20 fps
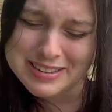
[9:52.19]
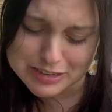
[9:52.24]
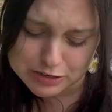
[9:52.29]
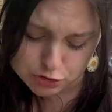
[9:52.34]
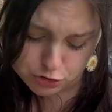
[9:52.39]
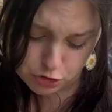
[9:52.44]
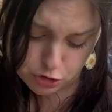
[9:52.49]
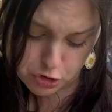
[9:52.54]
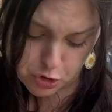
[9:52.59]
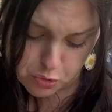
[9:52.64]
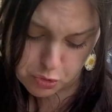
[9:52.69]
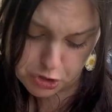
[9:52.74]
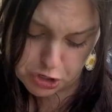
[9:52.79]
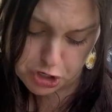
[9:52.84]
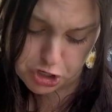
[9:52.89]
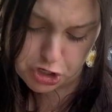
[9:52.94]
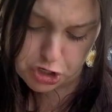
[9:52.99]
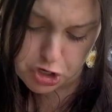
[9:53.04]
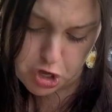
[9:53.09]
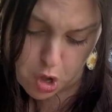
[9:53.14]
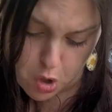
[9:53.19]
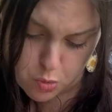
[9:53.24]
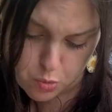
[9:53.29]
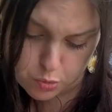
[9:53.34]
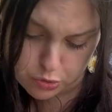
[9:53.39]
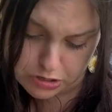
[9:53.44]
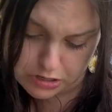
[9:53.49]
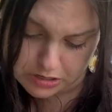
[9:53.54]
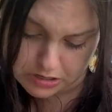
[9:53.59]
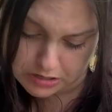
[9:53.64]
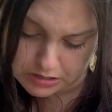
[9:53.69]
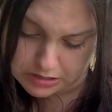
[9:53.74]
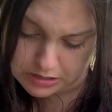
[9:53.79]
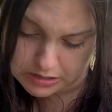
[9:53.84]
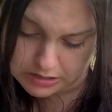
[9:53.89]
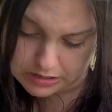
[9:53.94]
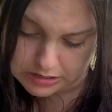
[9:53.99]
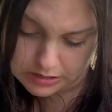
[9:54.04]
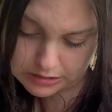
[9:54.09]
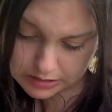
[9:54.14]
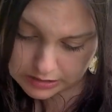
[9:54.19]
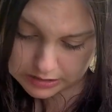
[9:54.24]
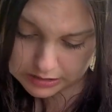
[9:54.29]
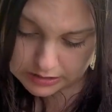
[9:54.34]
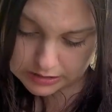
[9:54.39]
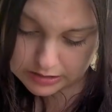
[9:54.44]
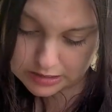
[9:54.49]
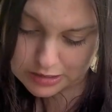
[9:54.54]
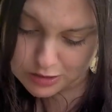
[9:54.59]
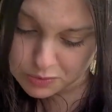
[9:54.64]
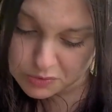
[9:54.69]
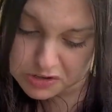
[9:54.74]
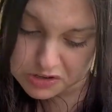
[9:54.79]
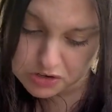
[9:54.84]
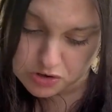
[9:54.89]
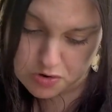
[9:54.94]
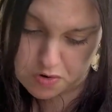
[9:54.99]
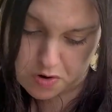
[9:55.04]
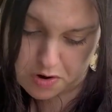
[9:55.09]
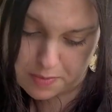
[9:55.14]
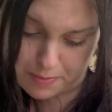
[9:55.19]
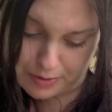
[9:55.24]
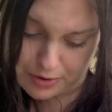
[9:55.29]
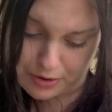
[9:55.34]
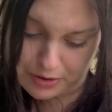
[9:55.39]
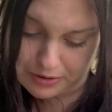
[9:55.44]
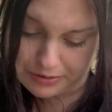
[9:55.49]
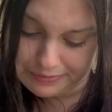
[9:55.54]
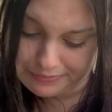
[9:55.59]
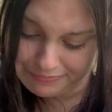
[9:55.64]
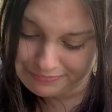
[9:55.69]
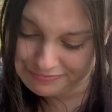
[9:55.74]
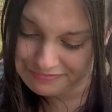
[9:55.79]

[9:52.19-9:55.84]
They're so cute. This one's adorable.